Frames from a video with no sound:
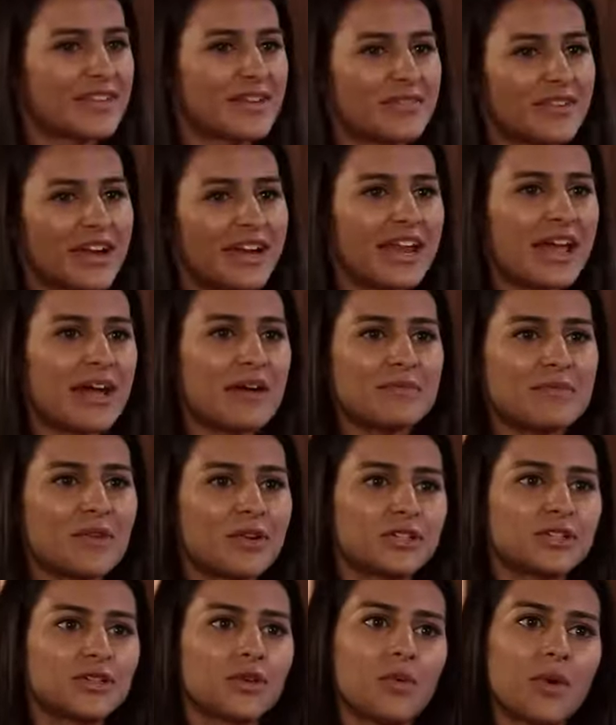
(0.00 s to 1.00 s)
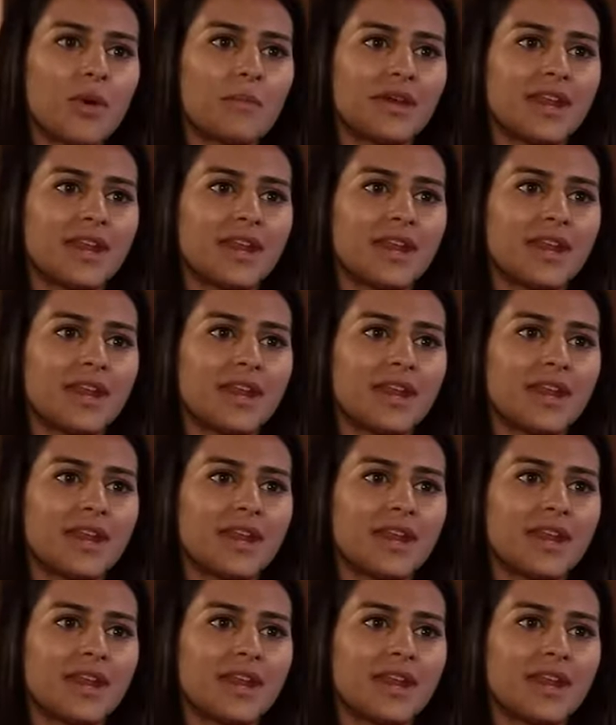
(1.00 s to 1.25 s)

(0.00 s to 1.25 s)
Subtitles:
Right now, I'm not sure what my